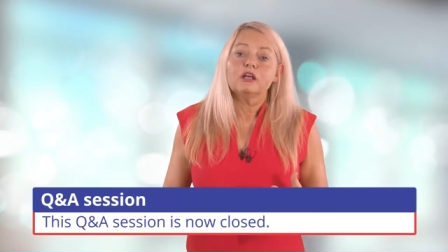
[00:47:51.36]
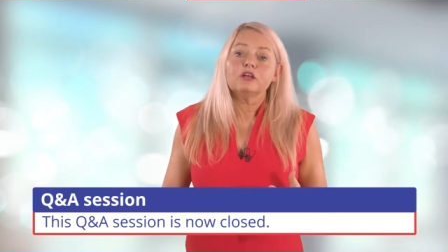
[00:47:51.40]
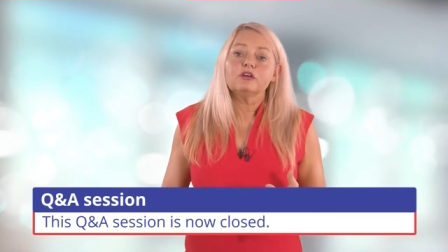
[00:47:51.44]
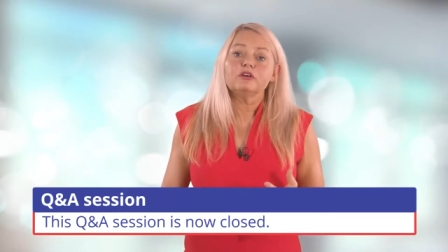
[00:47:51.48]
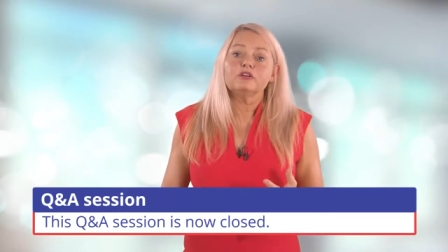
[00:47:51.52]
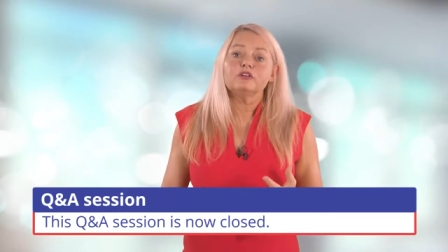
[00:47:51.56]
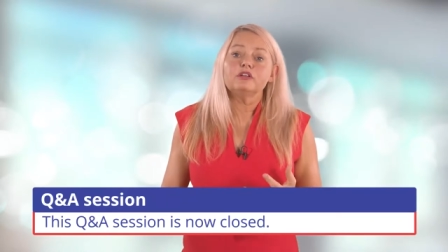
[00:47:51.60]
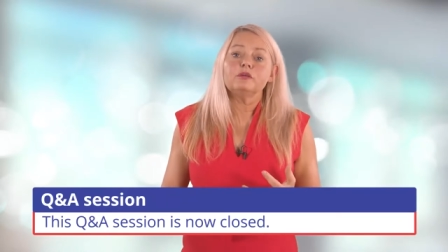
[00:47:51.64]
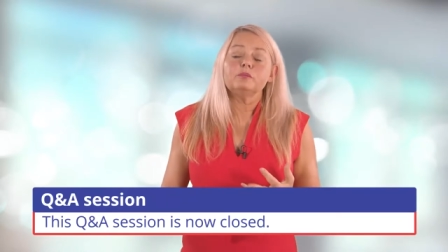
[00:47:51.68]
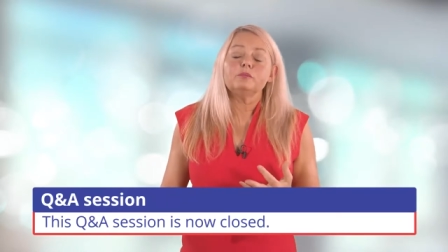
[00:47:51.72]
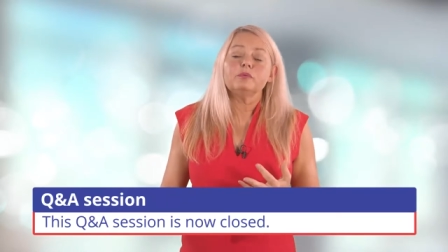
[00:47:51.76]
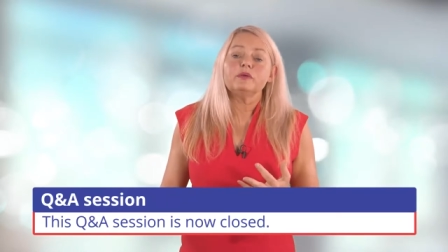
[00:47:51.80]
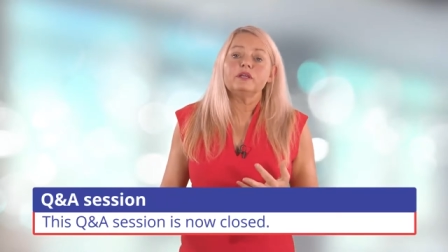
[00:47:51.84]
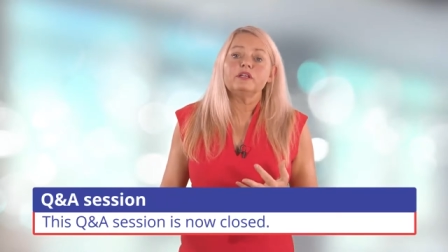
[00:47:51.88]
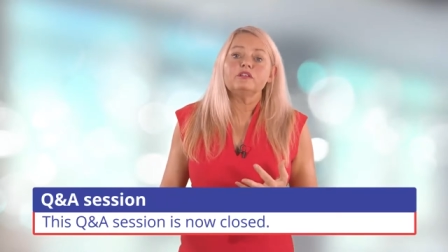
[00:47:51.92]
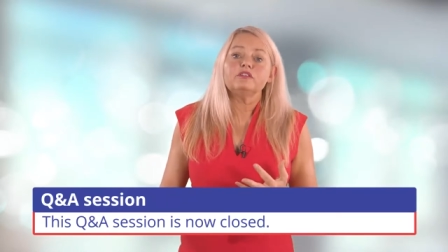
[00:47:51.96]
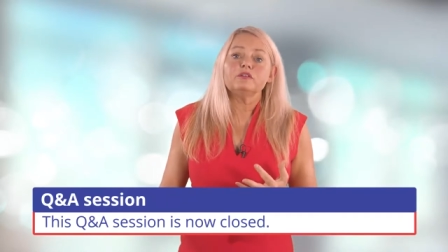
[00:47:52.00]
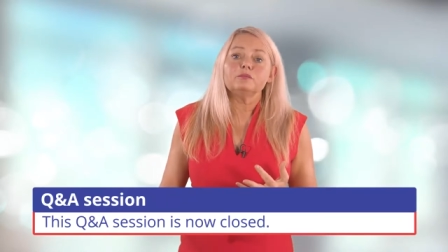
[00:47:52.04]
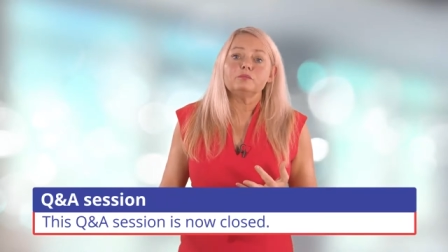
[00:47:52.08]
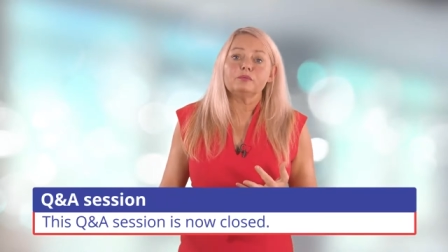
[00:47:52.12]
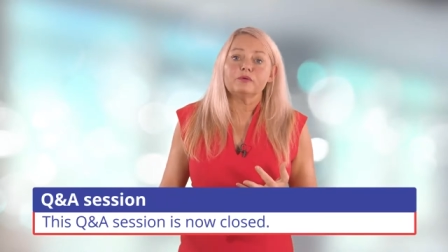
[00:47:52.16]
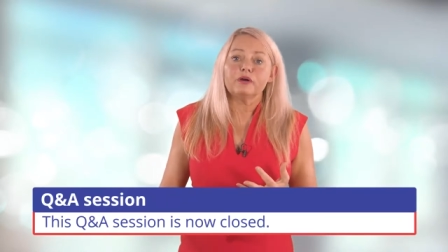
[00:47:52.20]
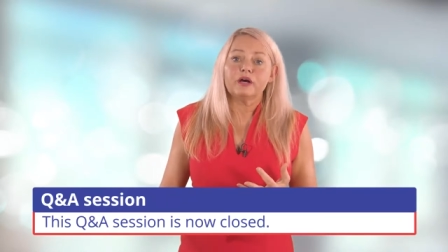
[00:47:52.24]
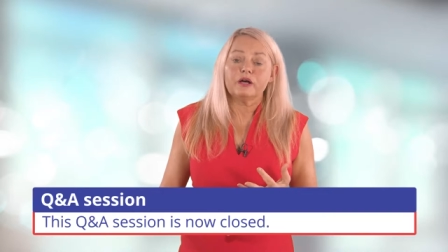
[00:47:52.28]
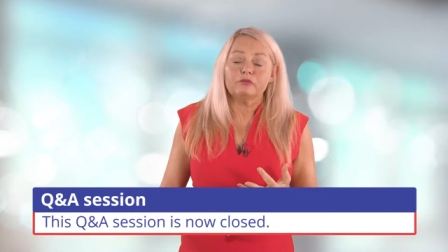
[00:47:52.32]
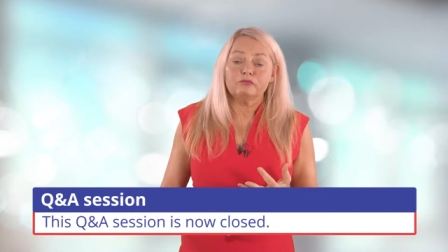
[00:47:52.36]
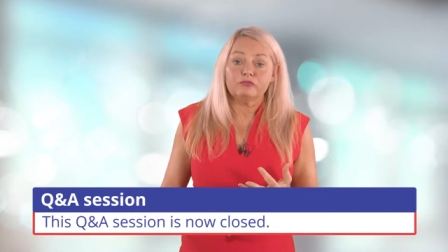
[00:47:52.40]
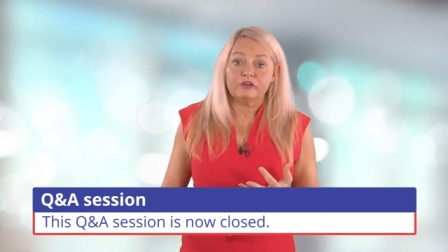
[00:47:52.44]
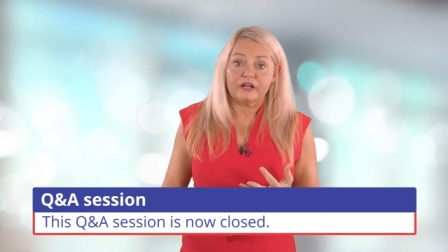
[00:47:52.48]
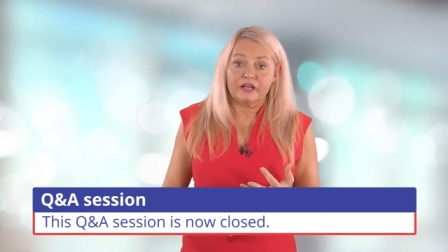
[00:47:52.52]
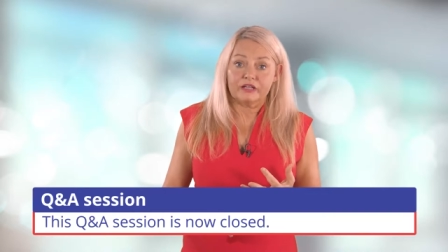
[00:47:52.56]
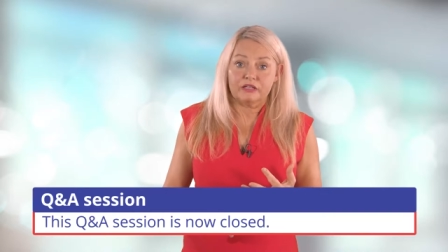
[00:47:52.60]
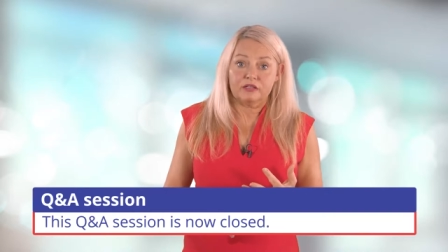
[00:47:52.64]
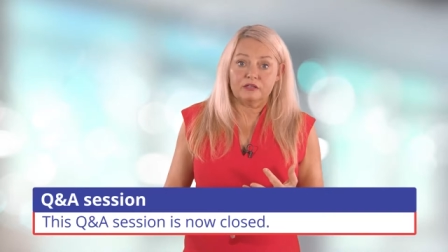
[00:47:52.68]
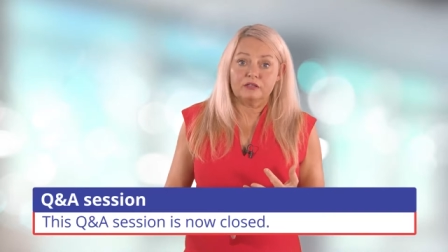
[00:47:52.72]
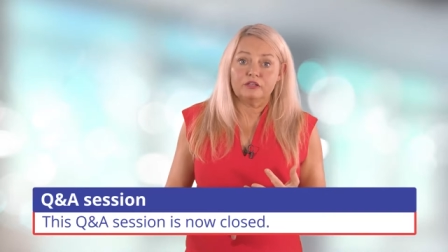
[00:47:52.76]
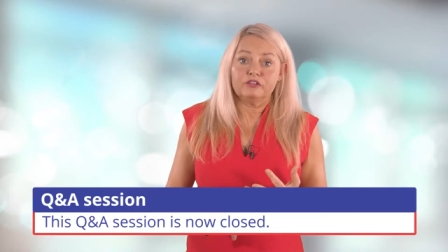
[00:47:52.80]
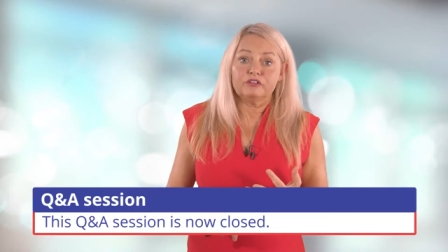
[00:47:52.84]
Could it be debri-
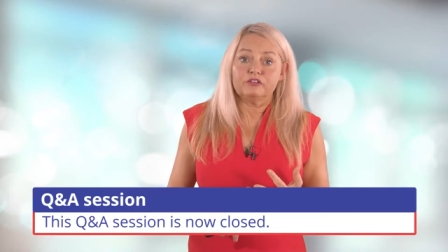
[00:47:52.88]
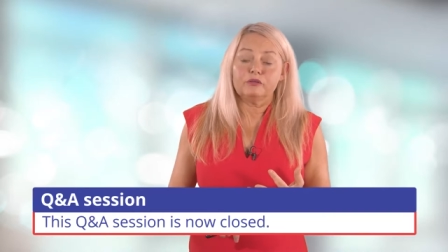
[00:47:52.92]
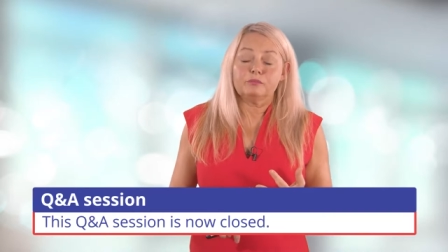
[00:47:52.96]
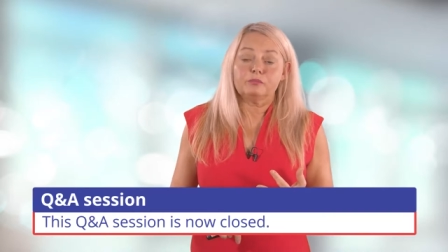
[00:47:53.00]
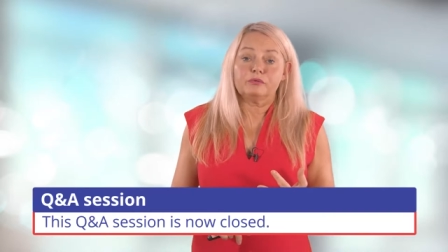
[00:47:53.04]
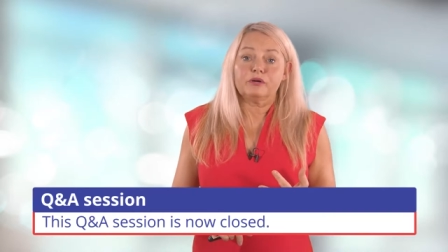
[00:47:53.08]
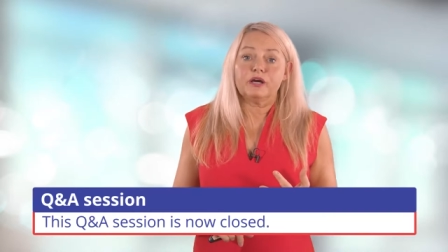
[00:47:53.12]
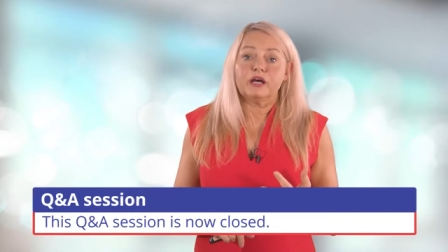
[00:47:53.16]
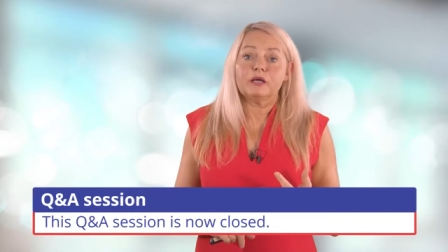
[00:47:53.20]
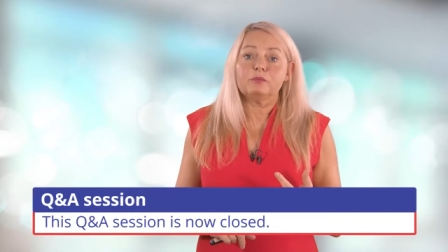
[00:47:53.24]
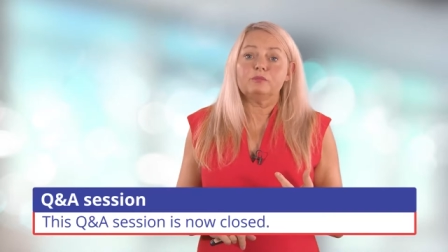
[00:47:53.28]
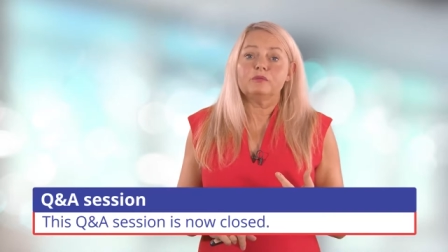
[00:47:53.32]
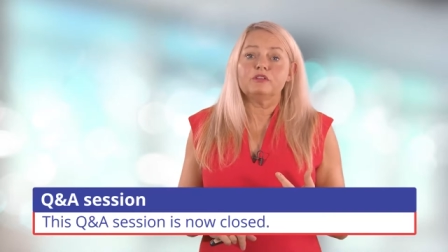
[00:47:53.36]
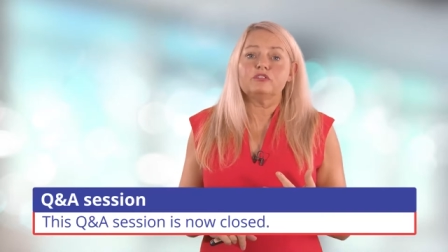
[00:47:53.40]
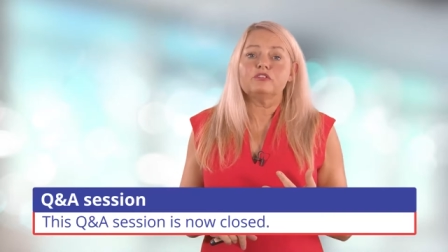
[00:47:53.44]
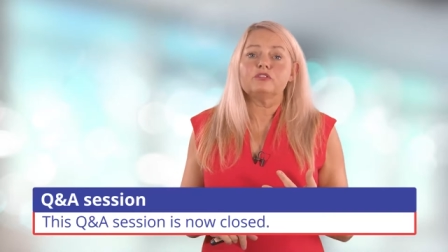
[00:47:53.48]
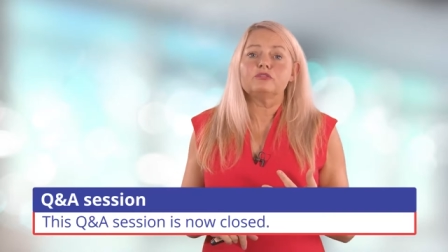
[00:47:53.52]
regular debridement